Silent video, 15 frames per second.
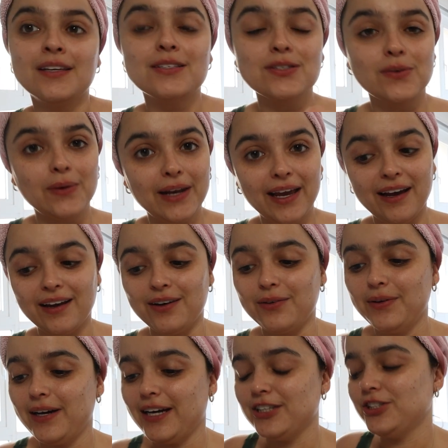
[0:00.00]
So
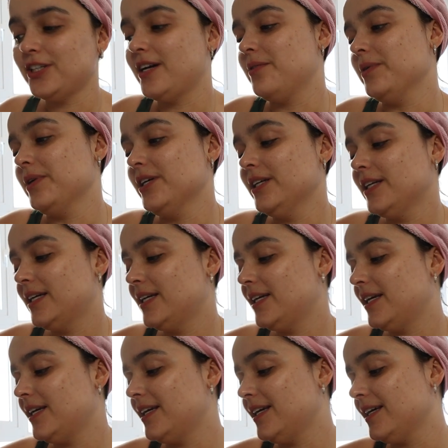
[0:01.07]
now I showered
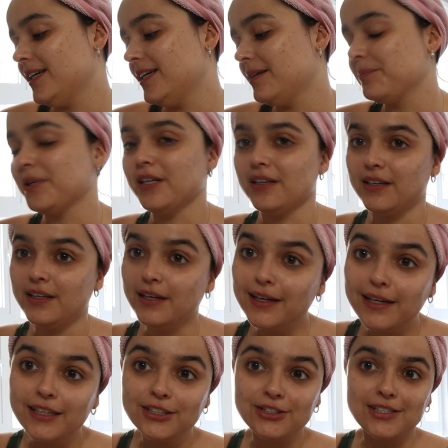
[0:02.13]
and I'm gonna
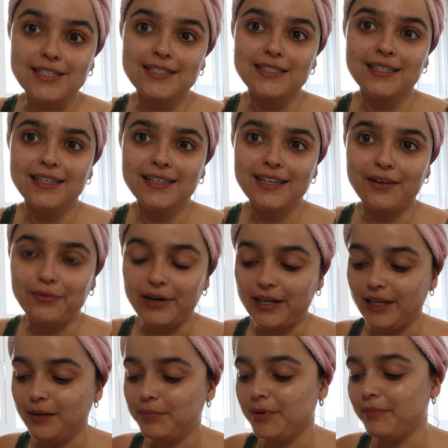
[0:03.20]
just get
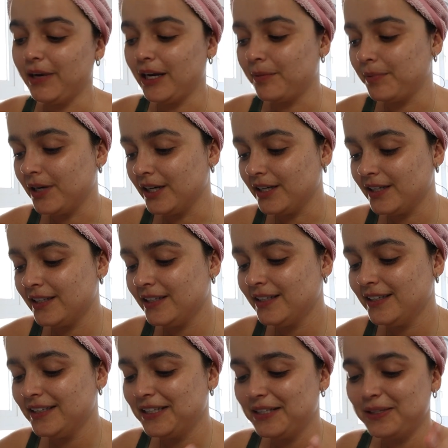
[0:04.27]
ready, put makeup on,
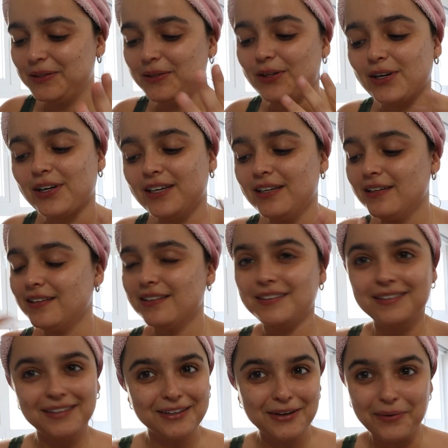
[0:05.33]
look,
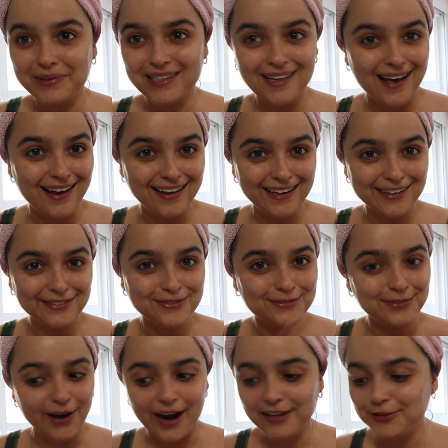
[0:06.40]
you know, alive,
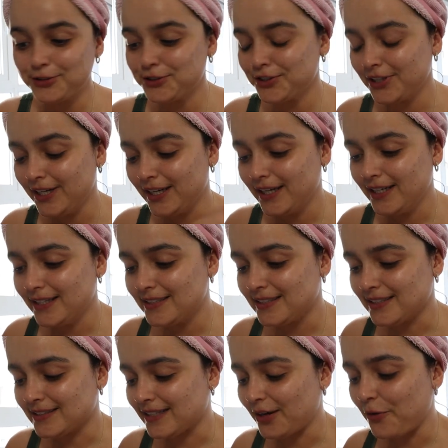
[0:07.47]
fresh.
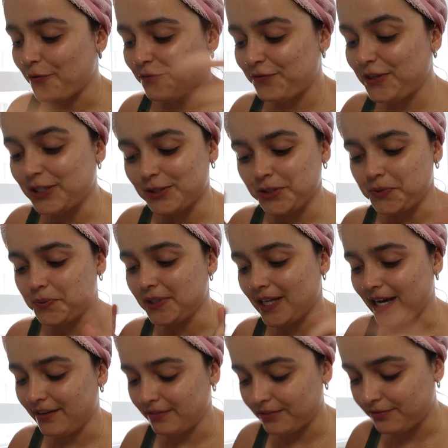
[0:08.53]
Since I don't feel too
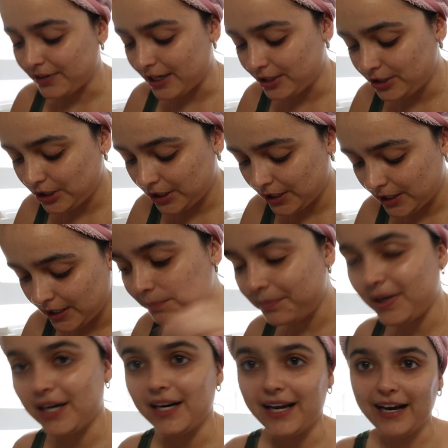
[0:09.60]
alive and fresh.
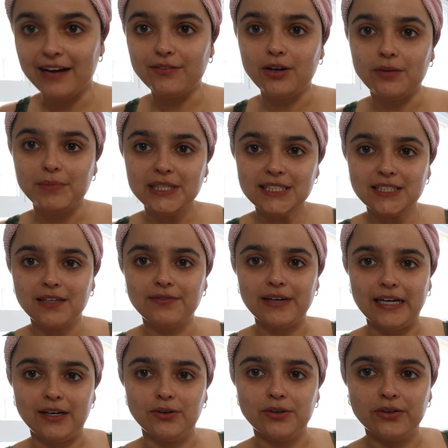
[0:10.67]
But I have all my stuff
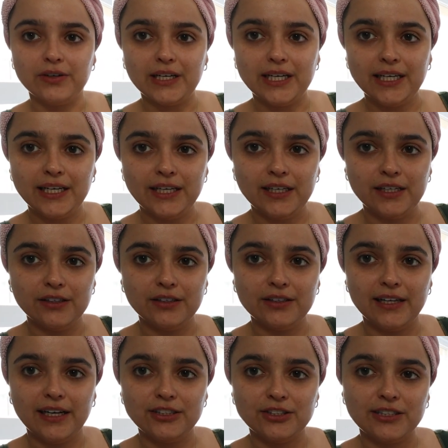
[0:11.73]
out already here
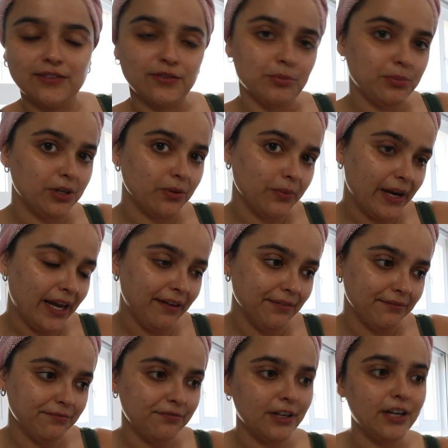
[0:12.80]
that I just have to put away
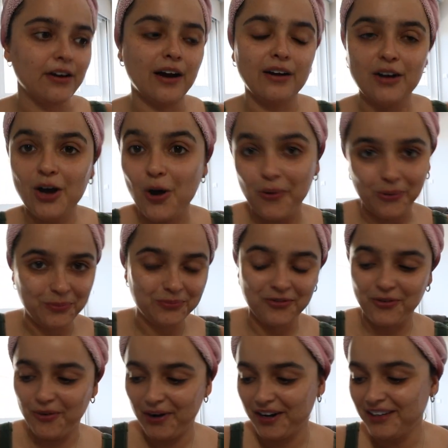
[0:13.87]
and figure out a home
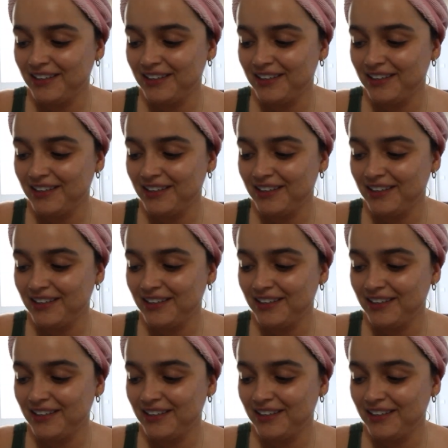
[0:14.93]
for,